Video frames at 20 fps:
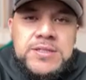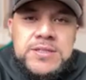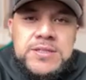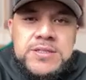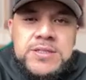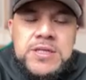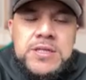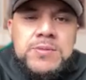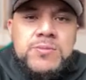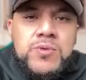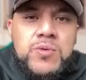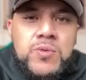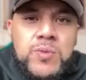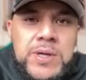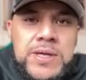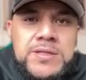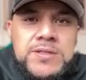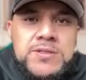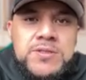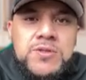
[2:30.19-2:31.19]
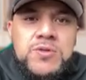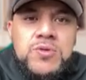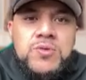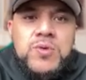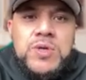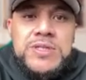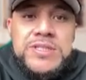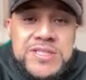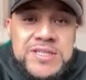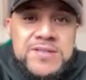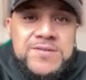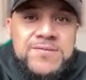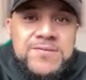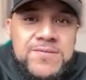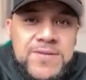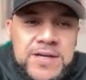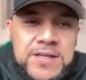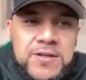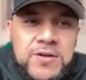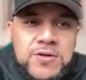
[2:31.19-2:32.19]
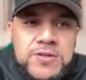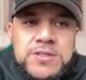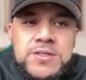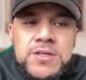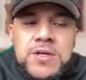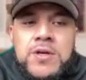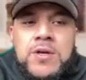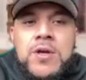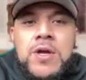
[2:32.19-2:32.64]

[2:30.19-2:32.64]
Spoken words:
sustainable ways to achieve fat loss.